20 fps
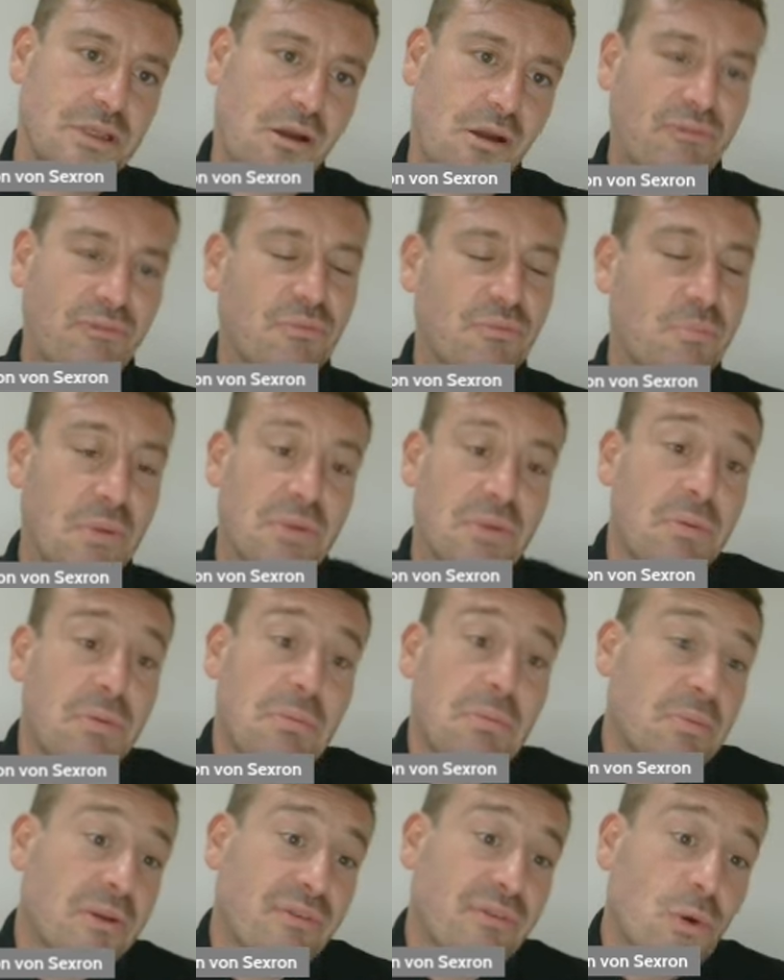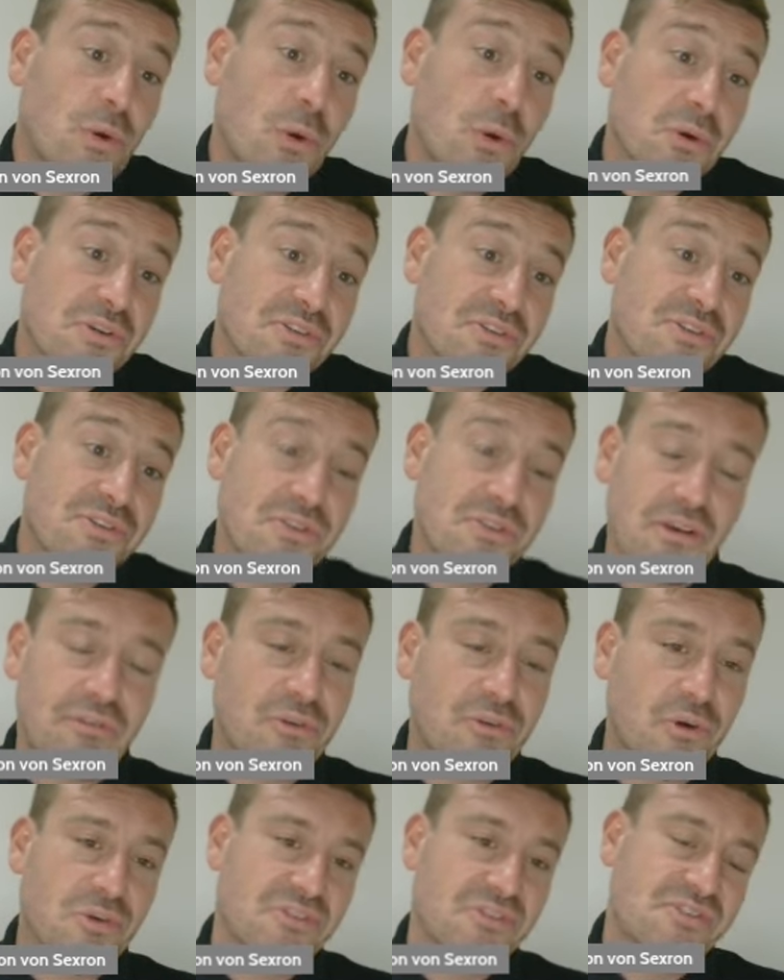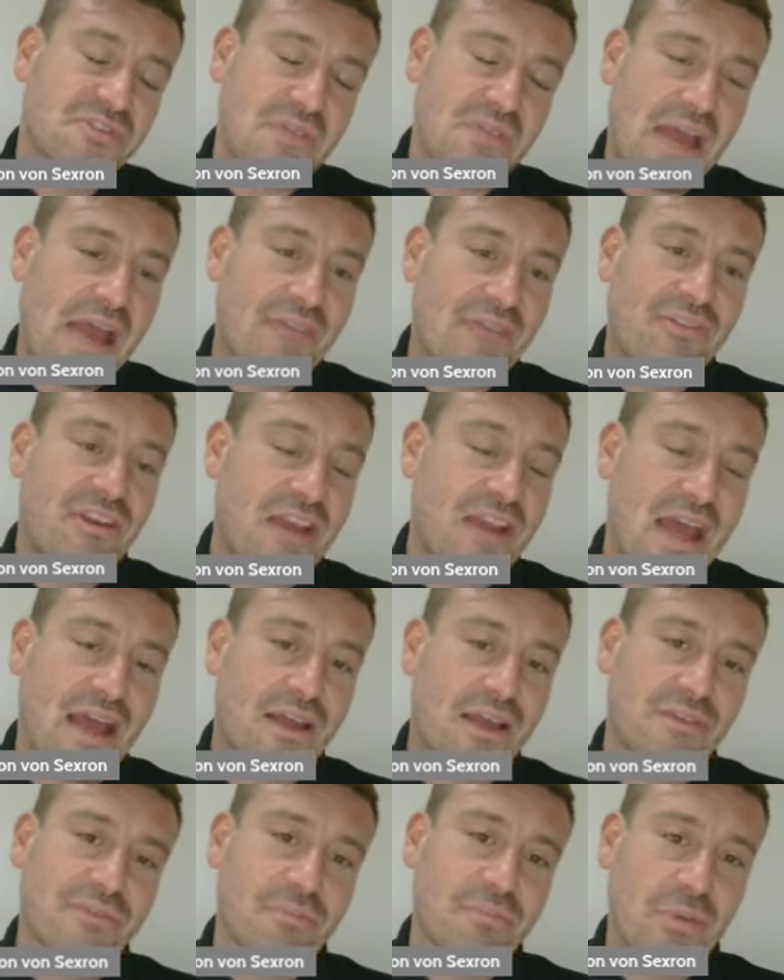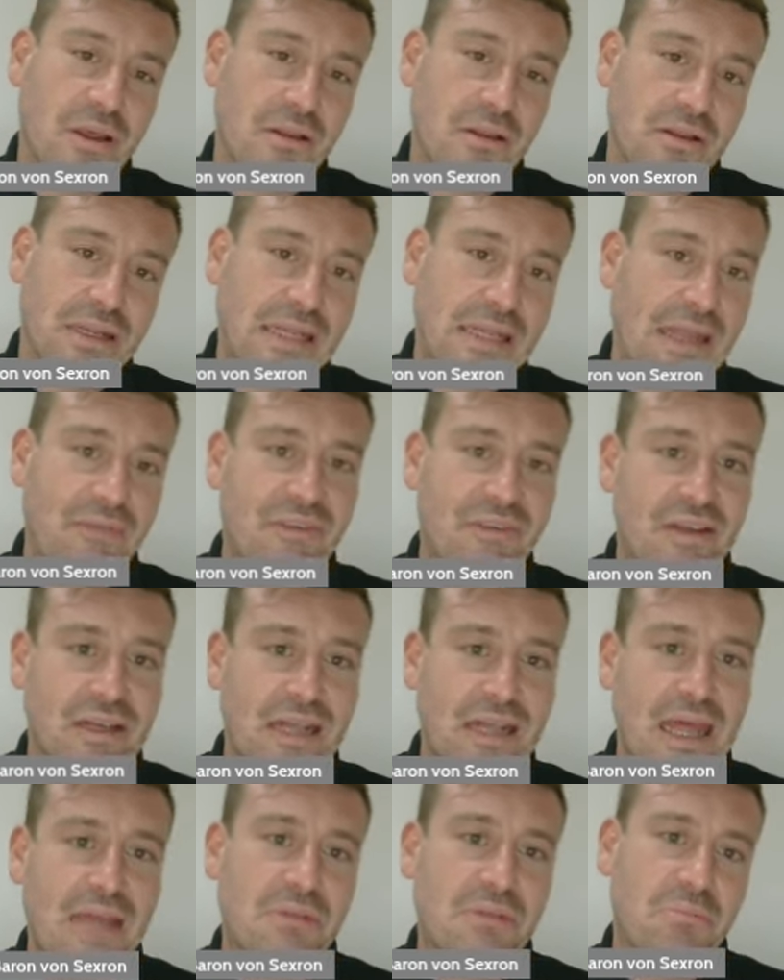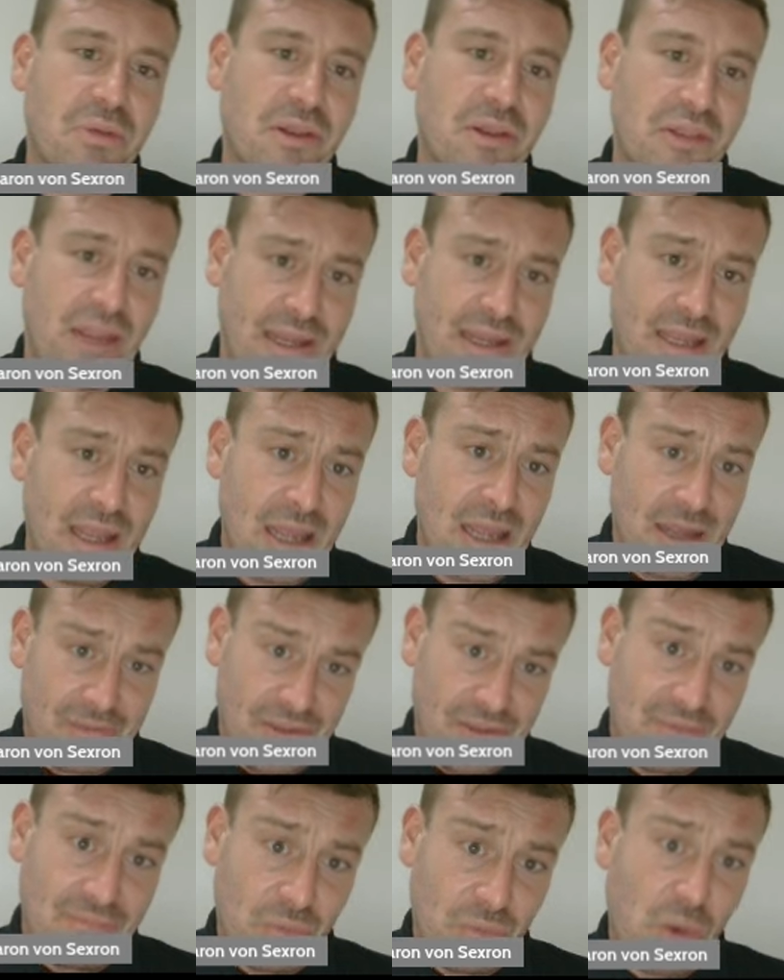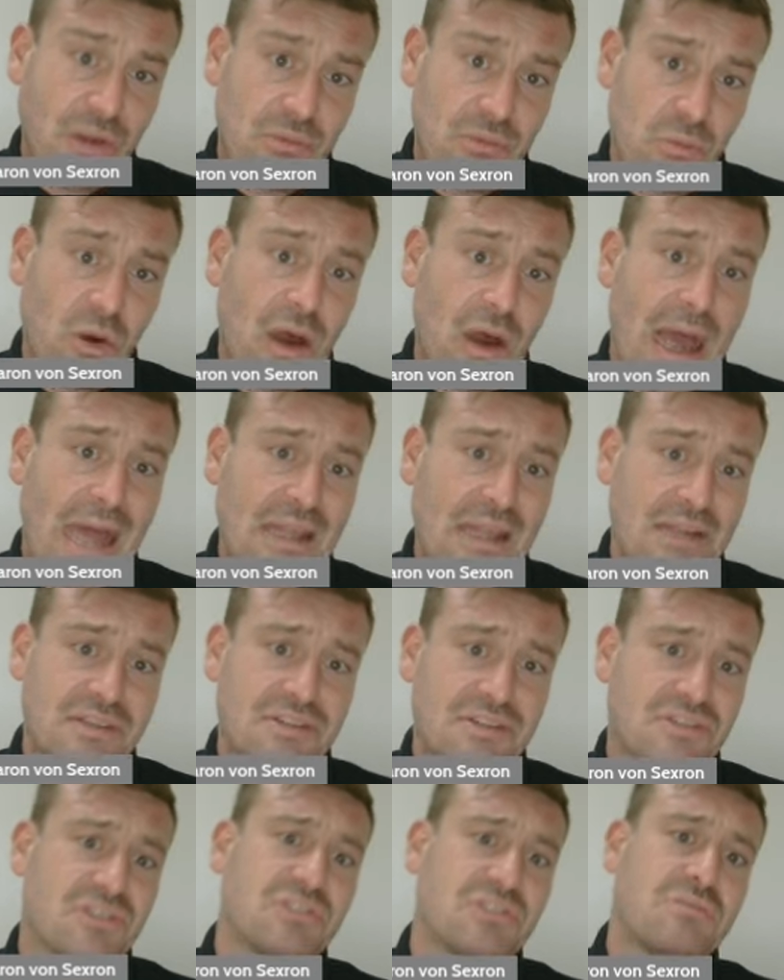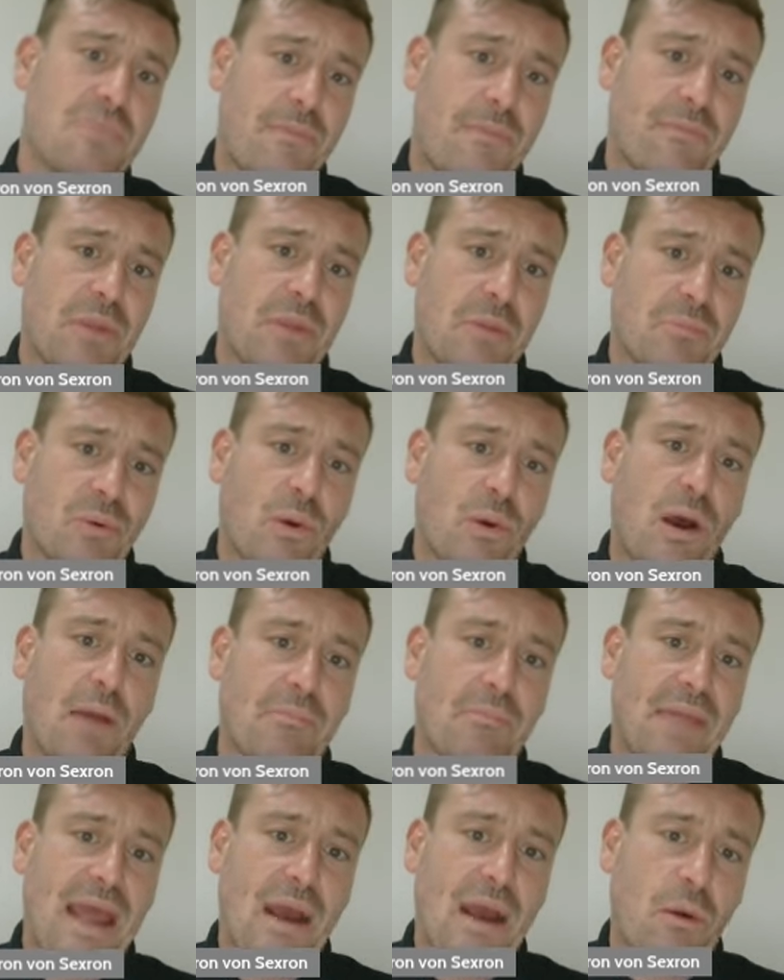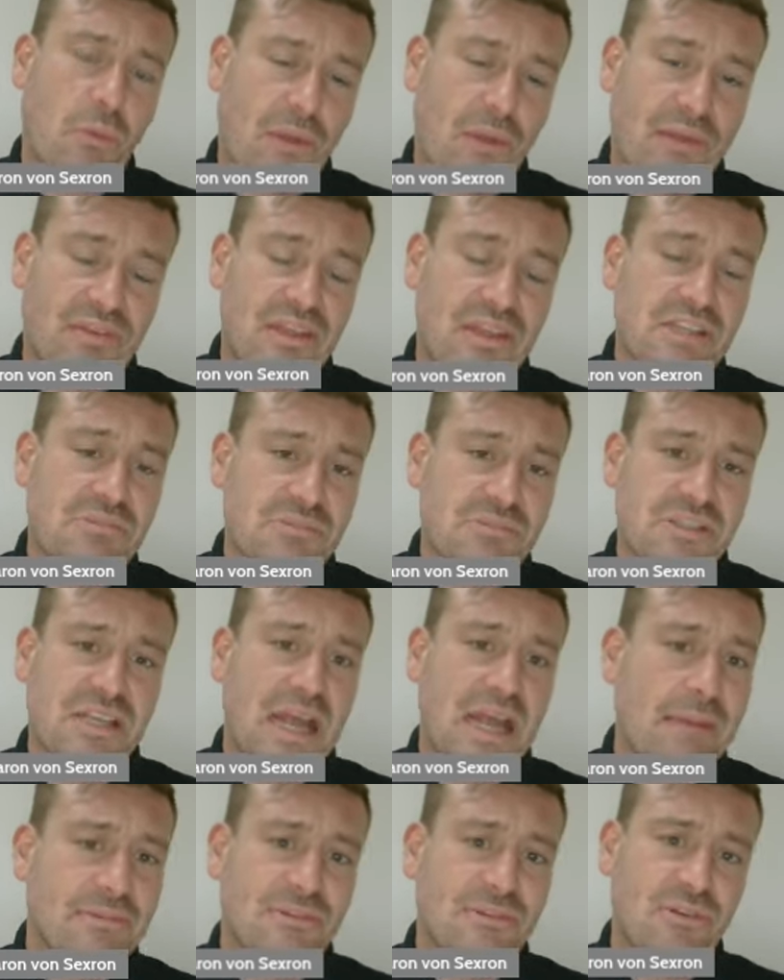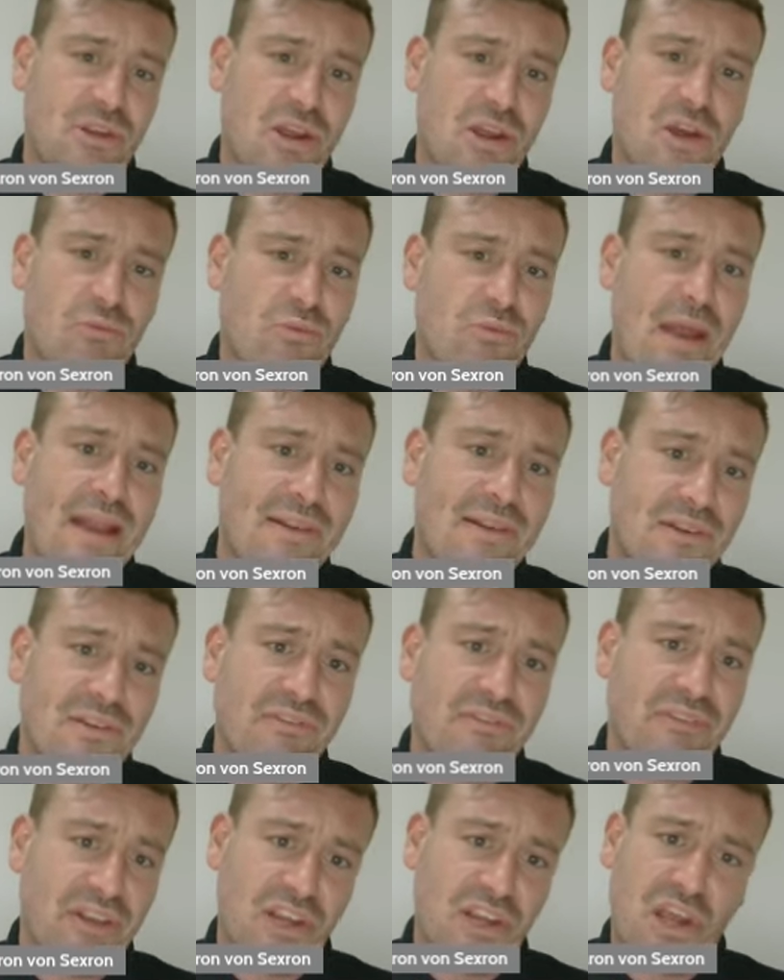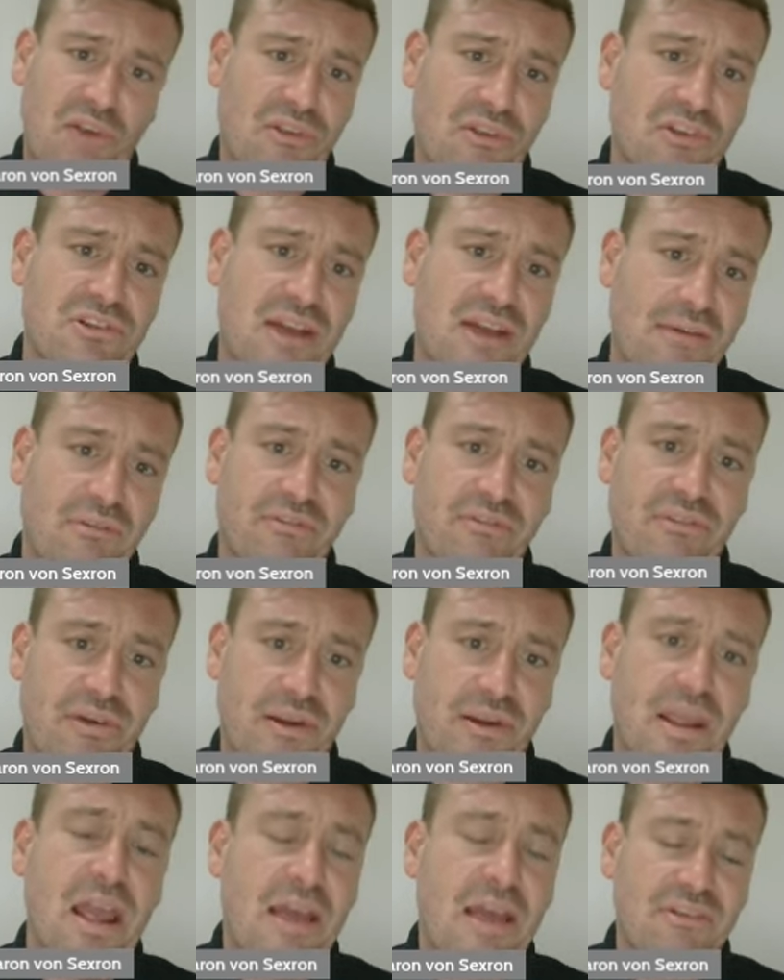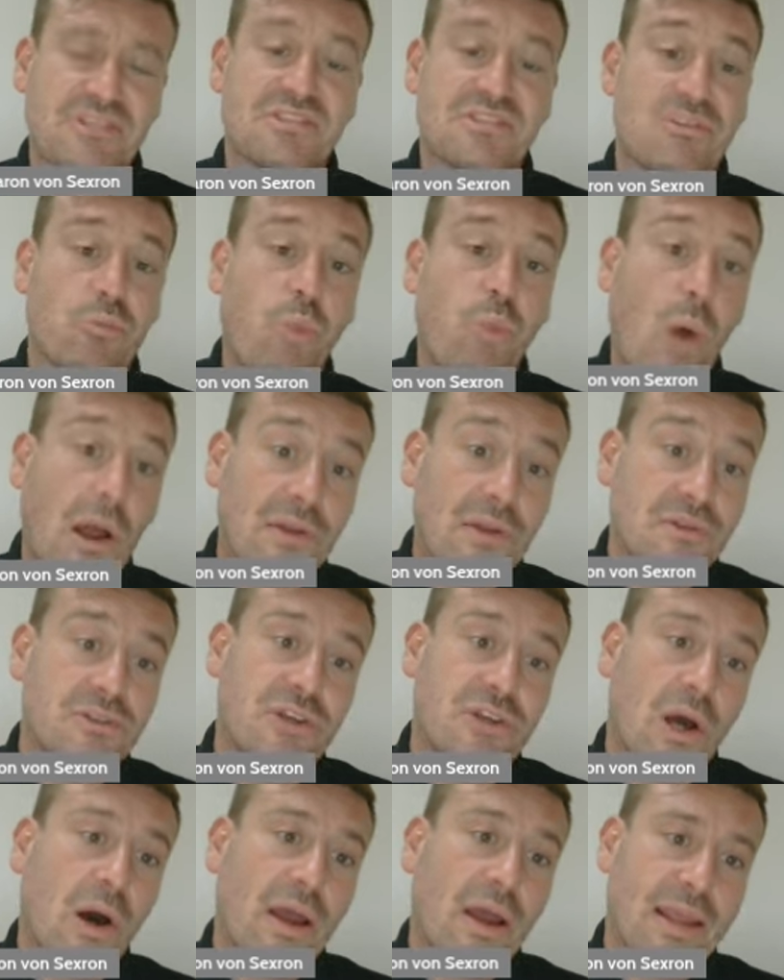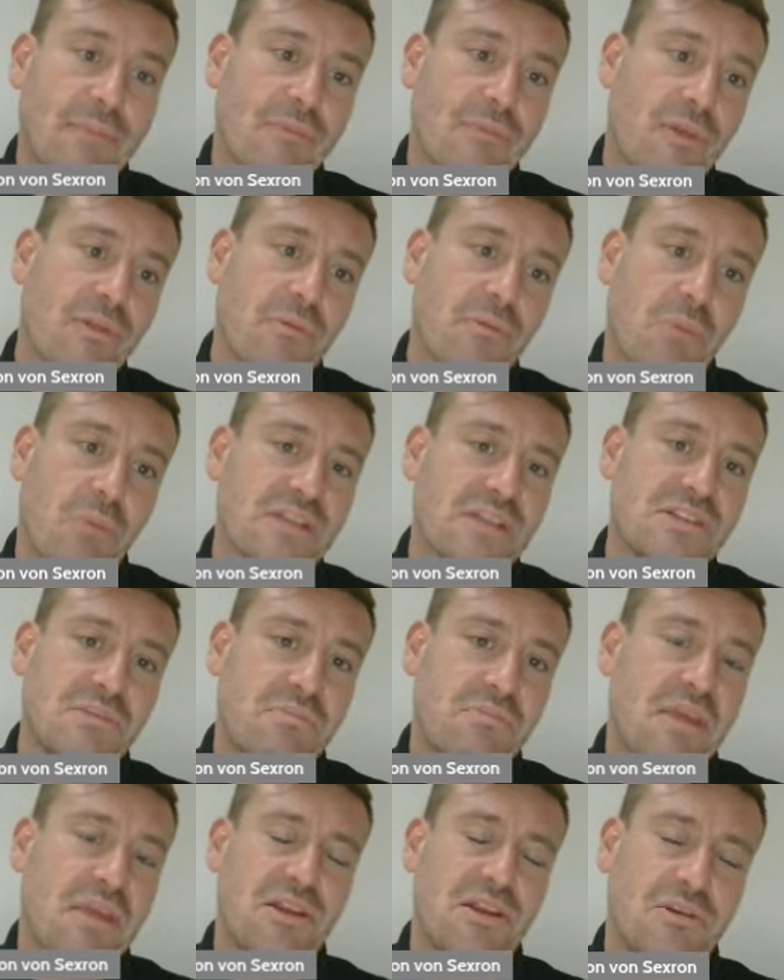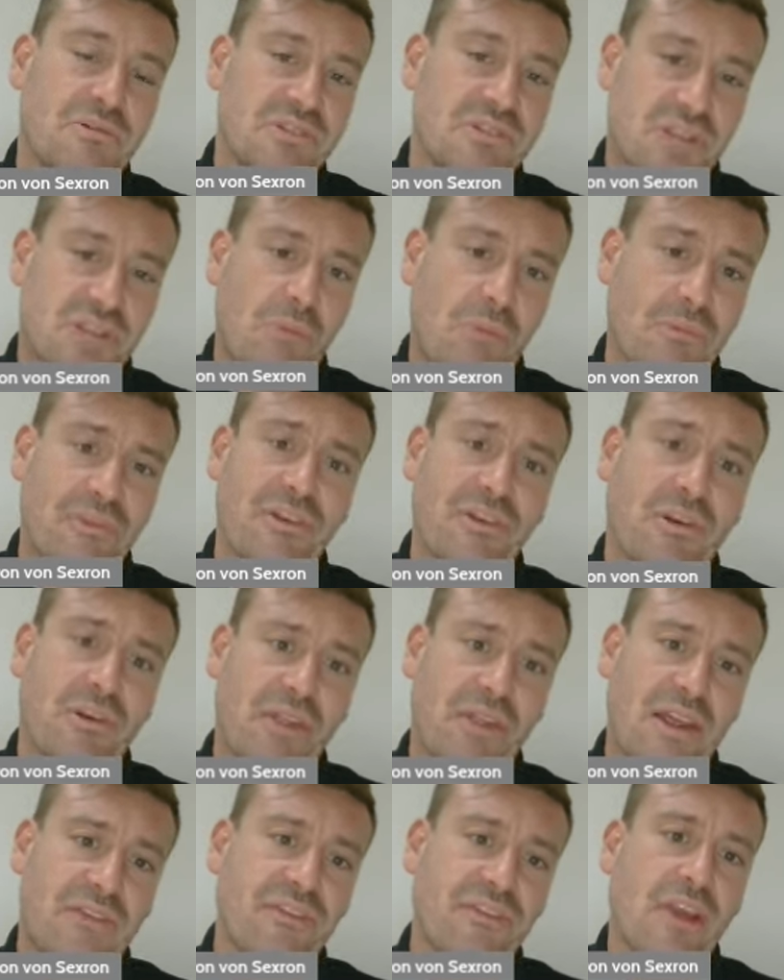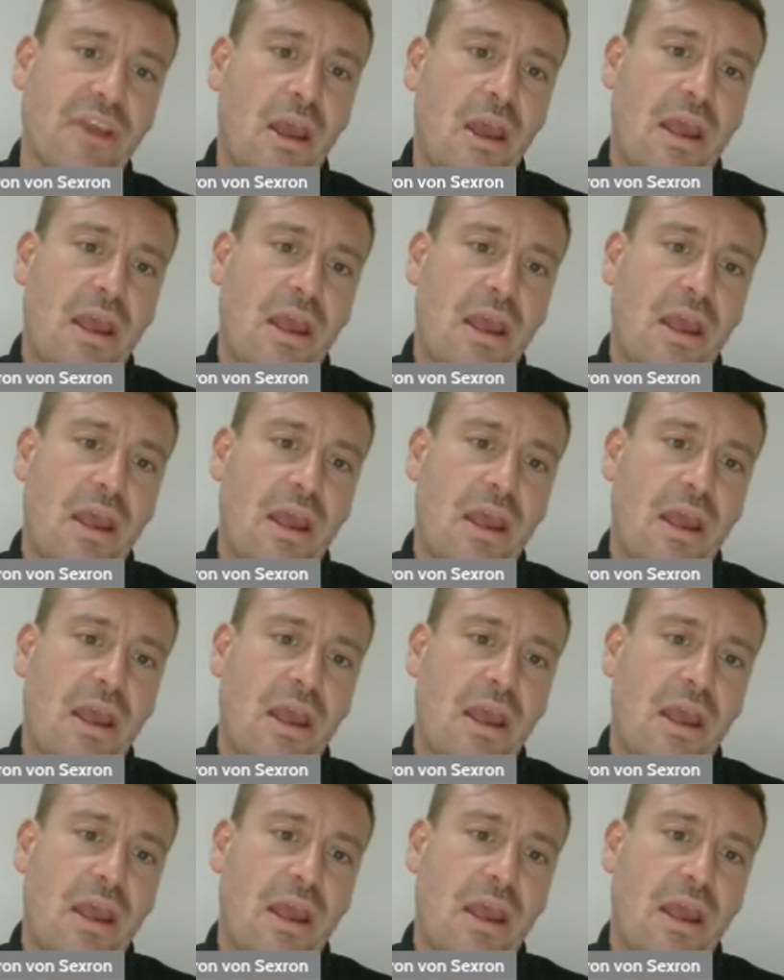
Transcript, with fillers: But of course, hand in hand, but gland in gland. But like what Alex has just brought up now, like this was an absolutely horrendous video that traveled this is the one time that the Western media has commented on this.